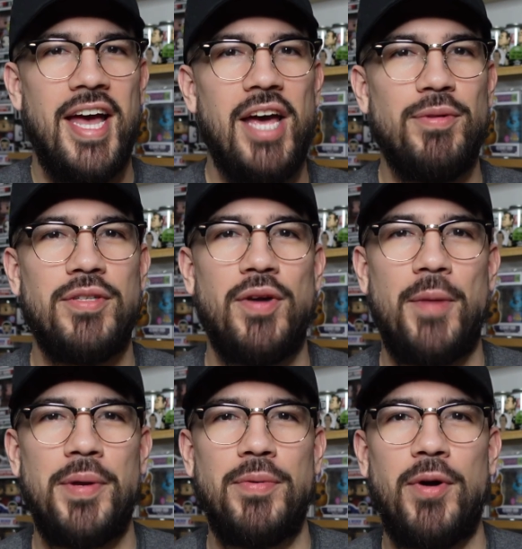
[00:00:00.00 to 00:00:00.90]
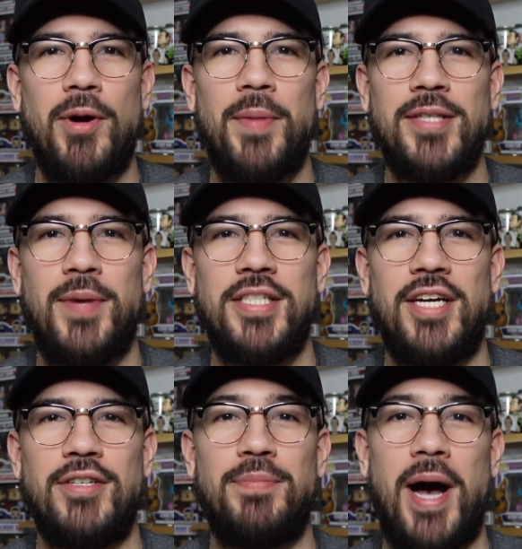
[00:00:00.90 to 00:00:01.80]
Hey, what's going on, people? Welcome back to my
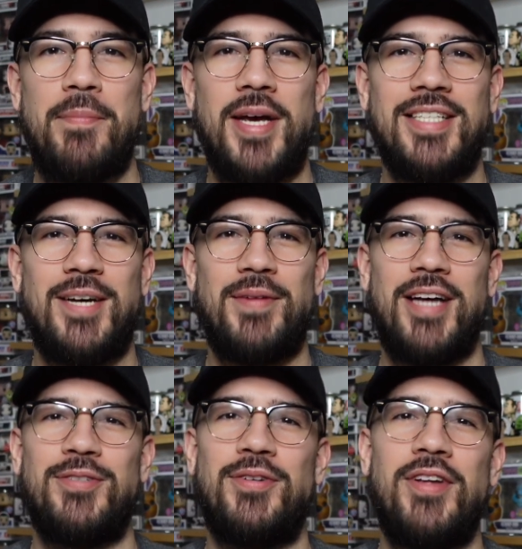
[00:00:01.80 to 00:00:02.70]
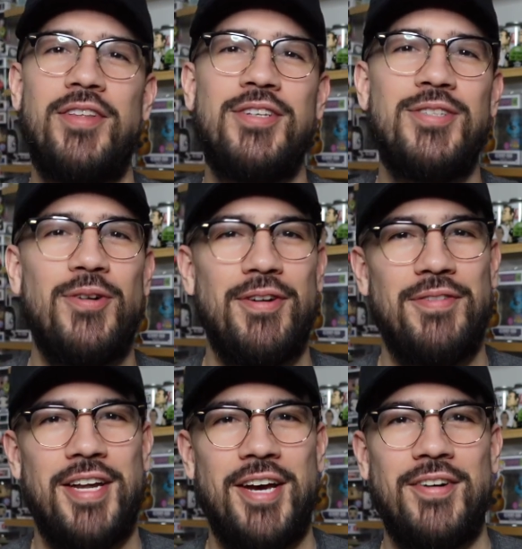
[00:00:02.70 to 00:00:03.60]
channel's Pop Migs, coming at you with another soda
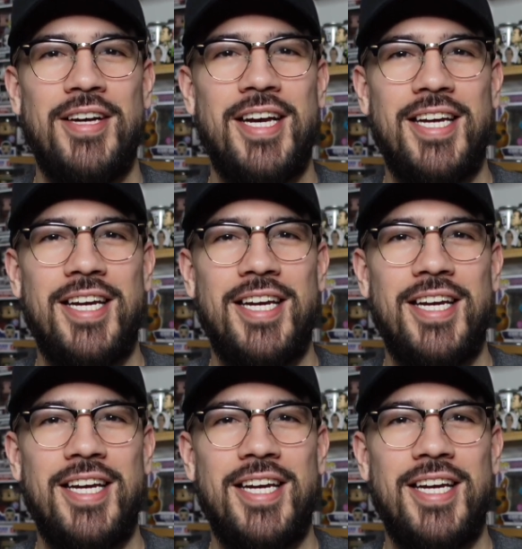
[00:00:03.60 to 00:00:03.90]
video.